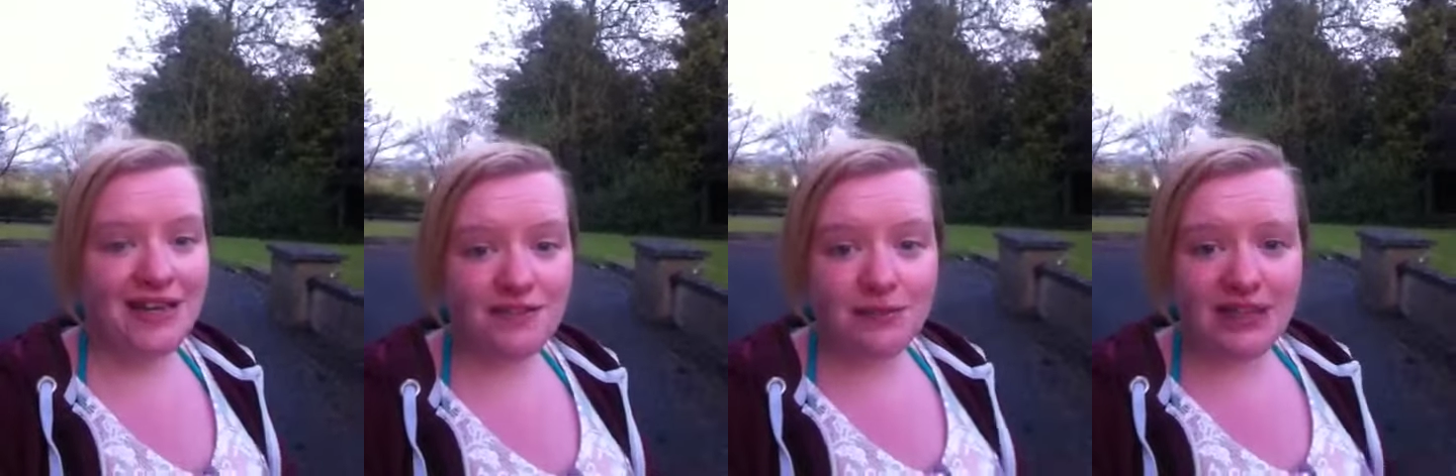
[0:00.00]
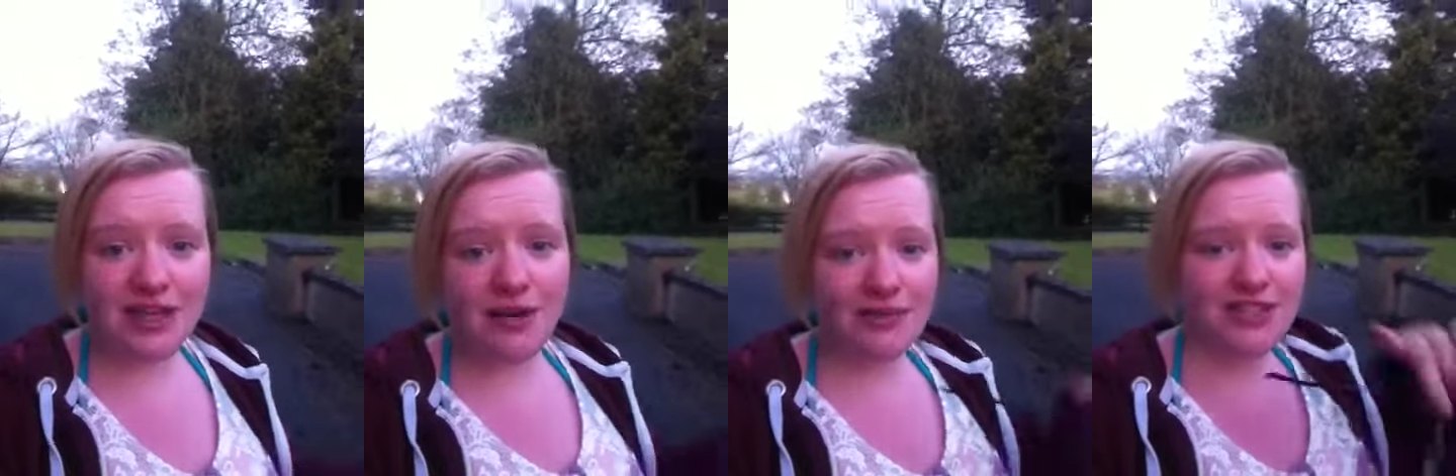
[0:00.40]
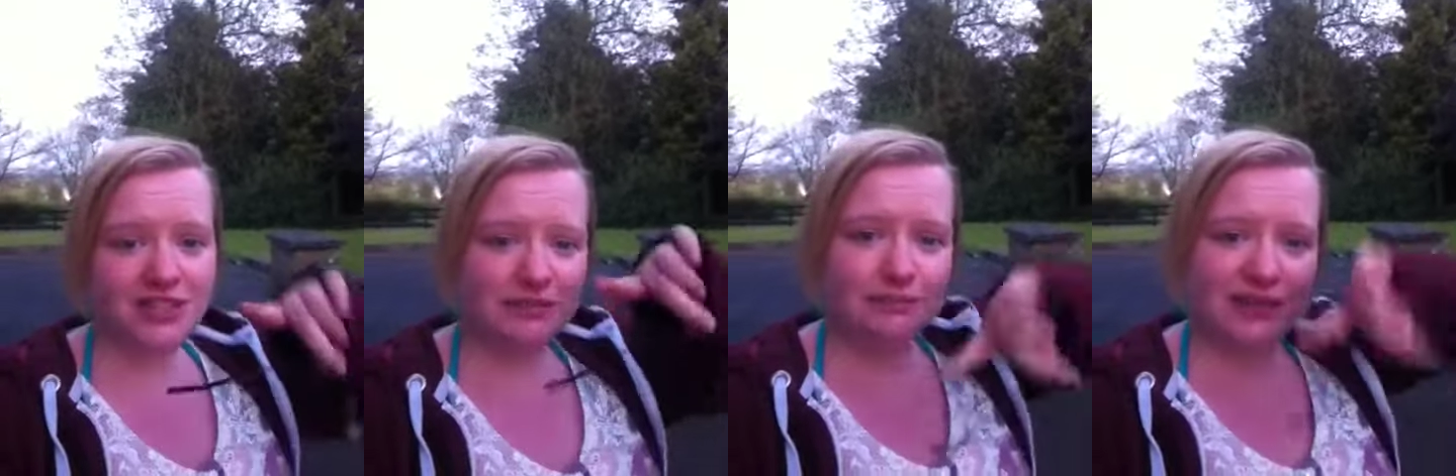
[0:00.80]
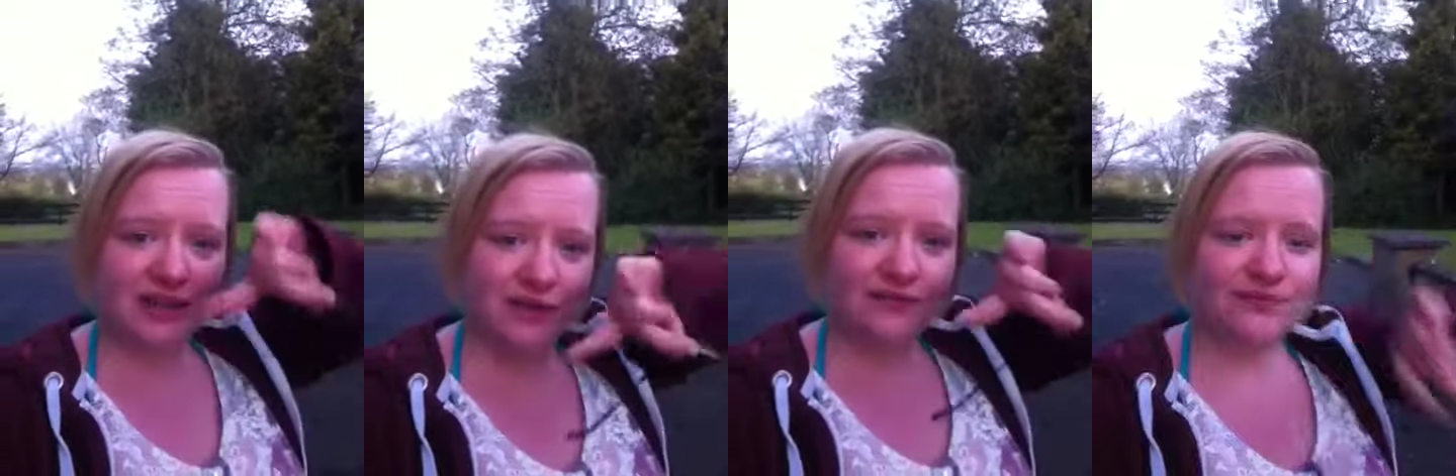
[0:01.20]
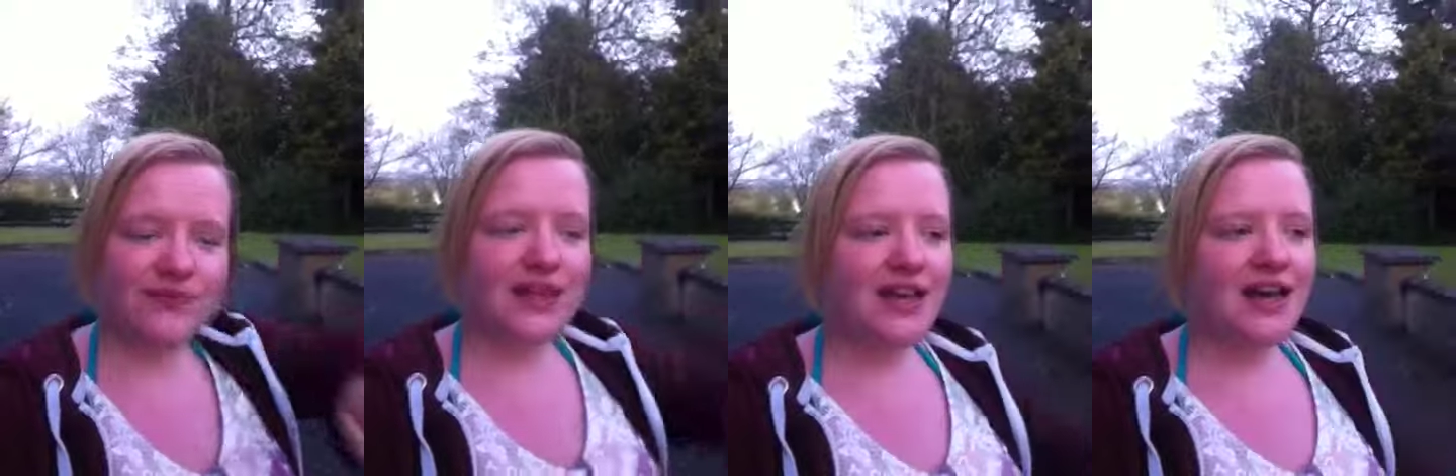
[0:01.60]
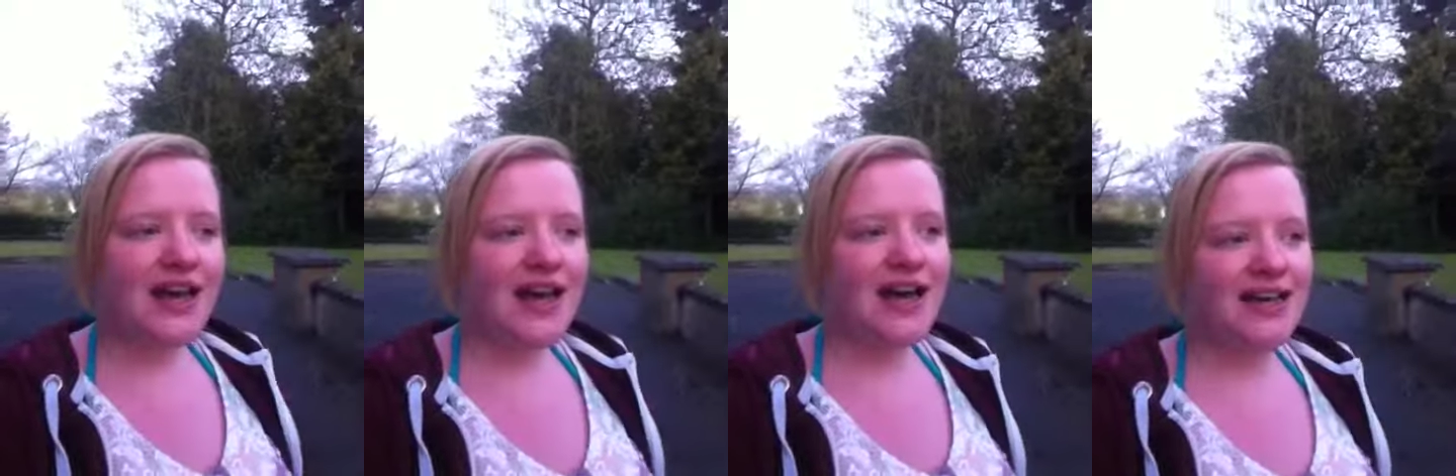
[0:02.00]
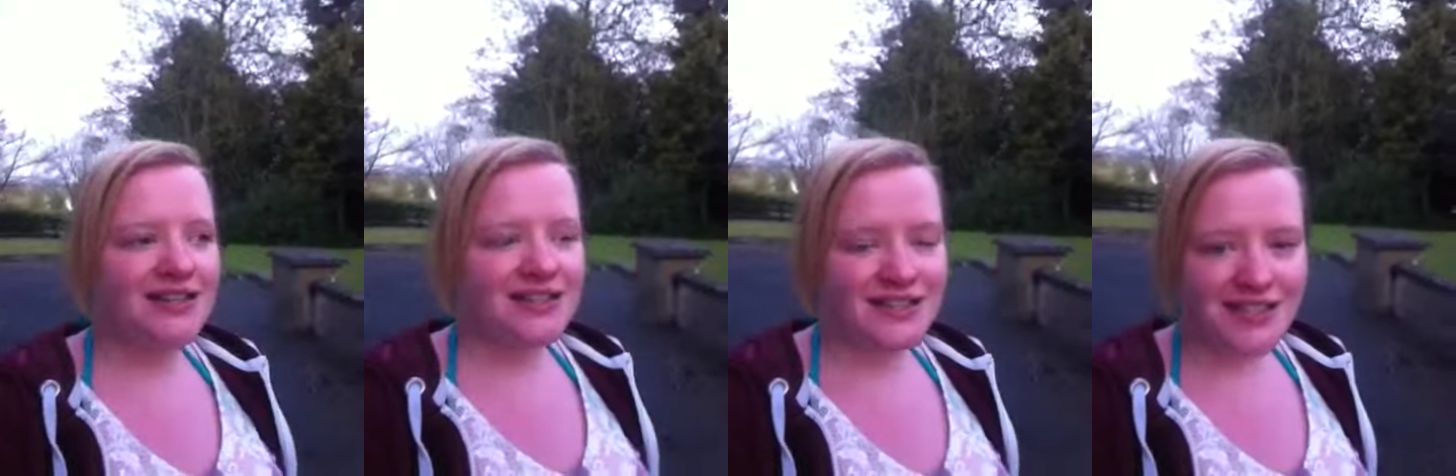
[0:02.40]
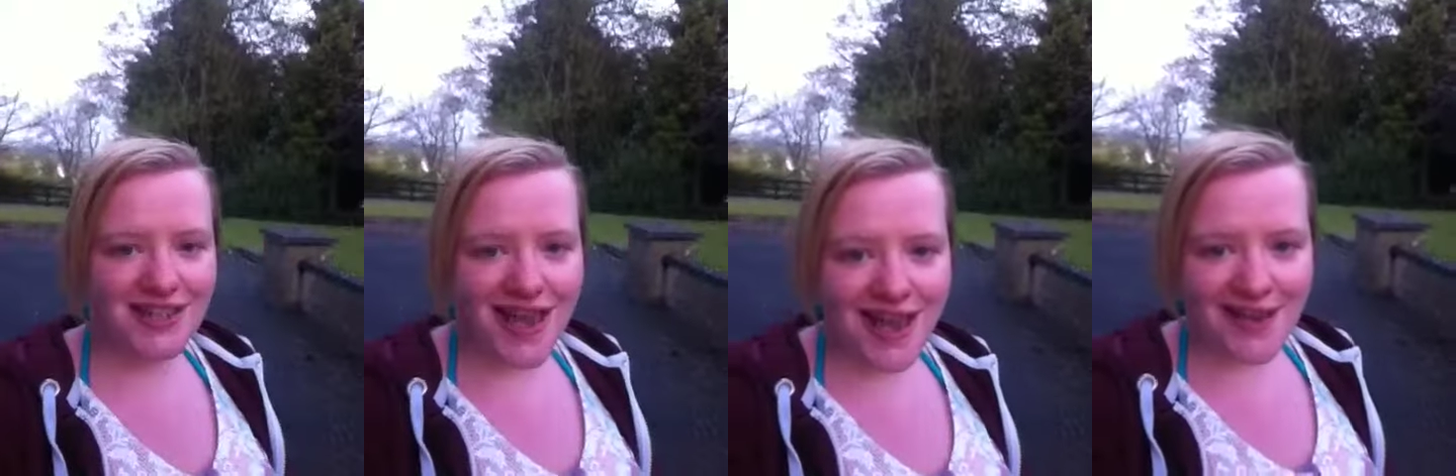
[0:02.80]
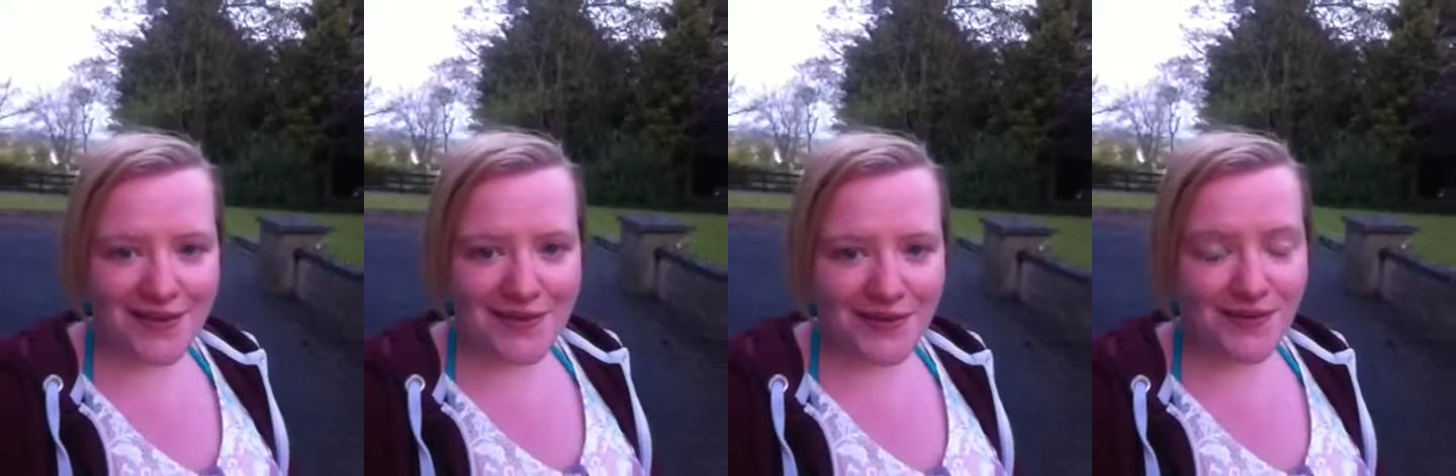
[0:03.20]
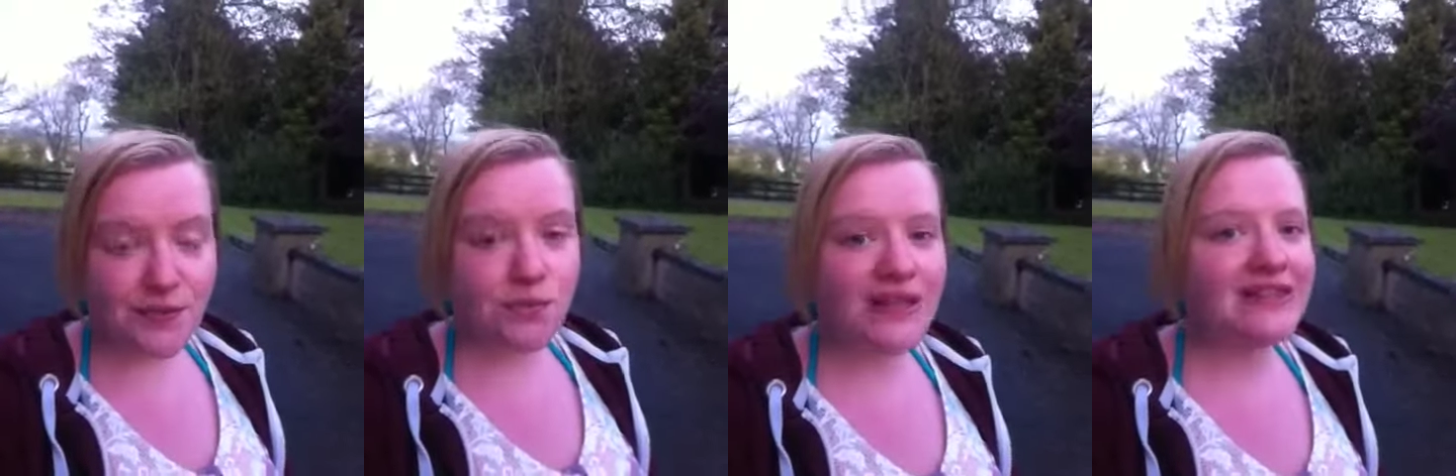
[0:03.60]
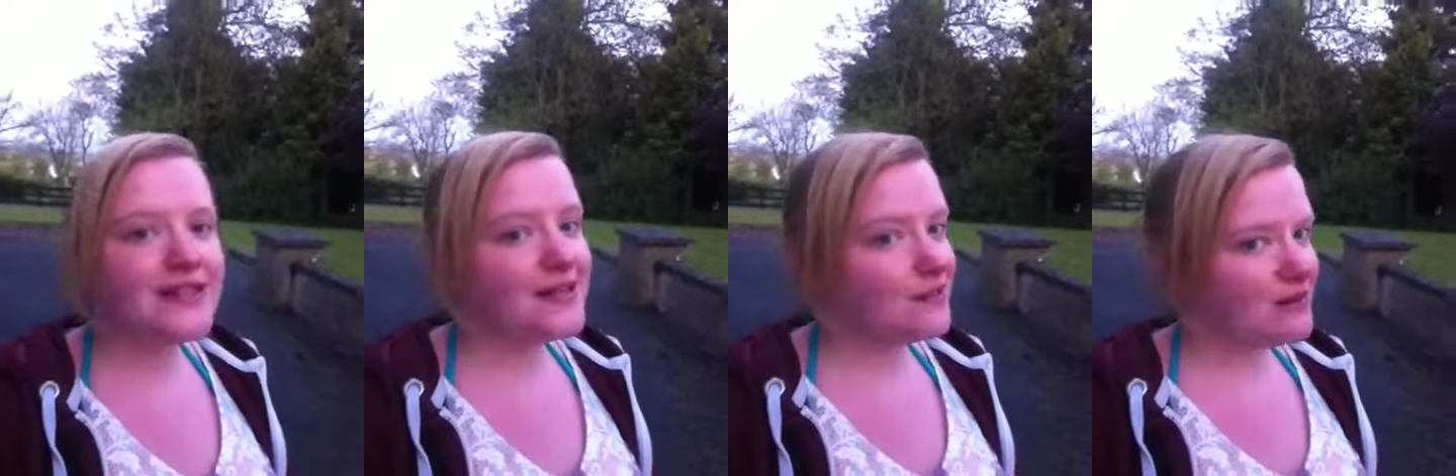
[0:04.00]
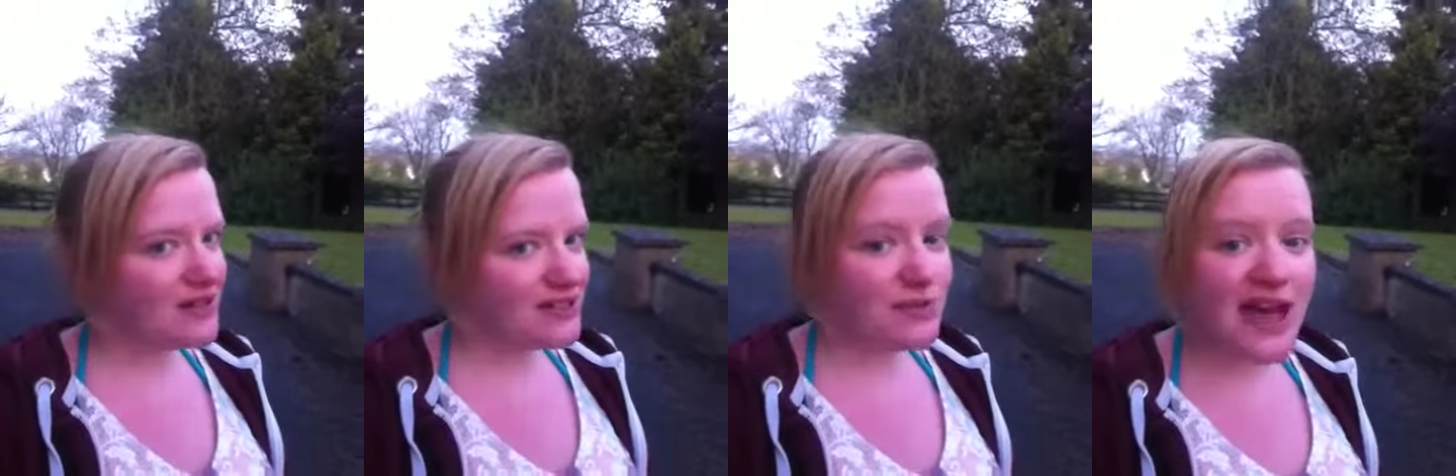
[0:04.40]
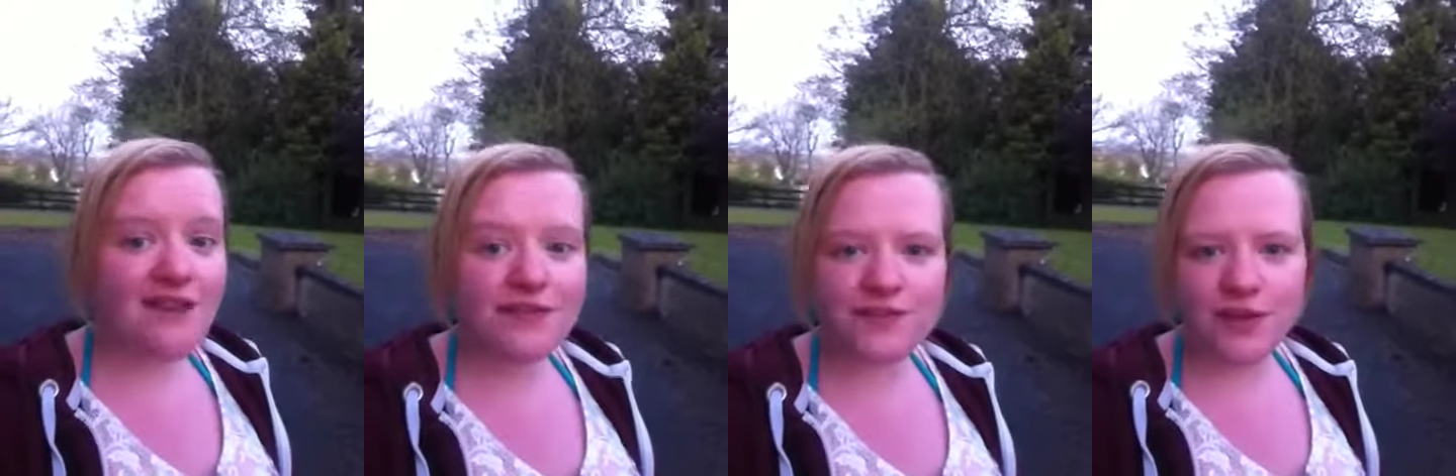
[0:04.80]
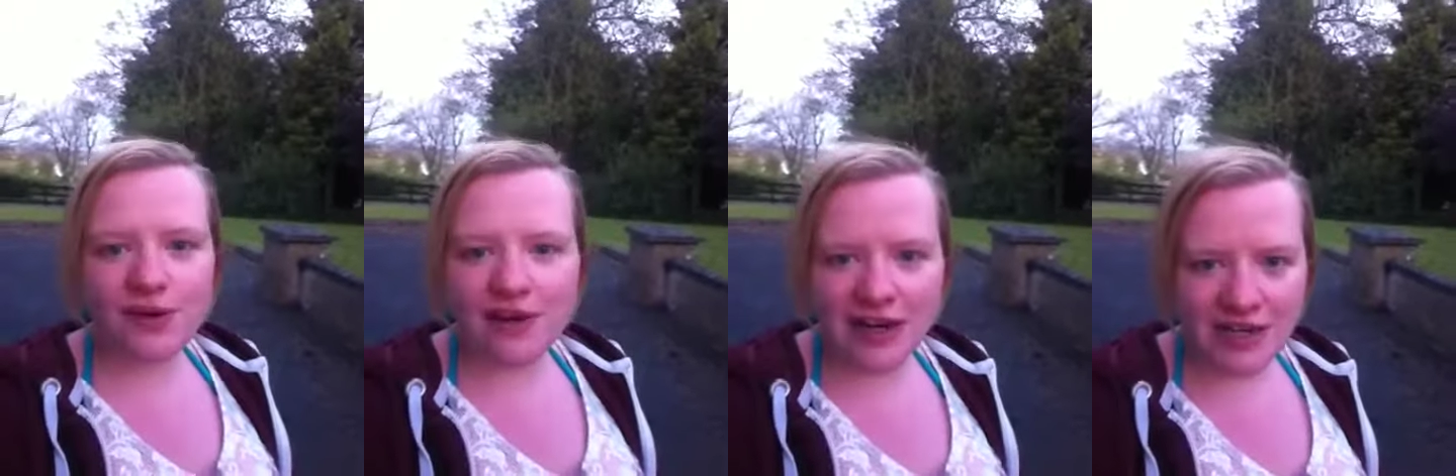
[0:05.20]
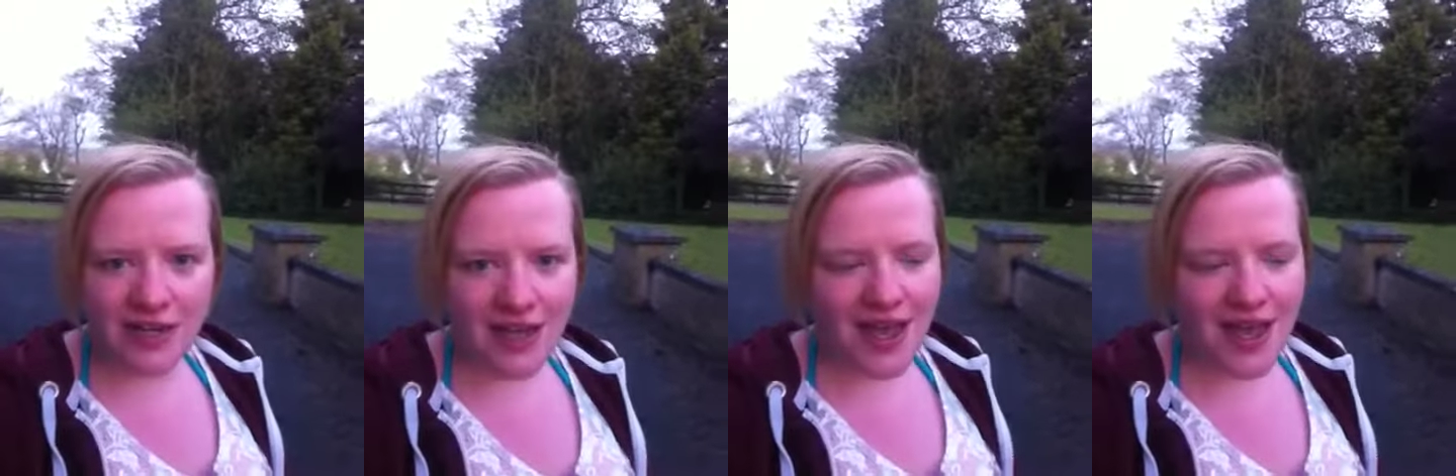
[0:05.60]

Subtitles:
them in the comments below, and yeah, we'll think about it. We have a few already,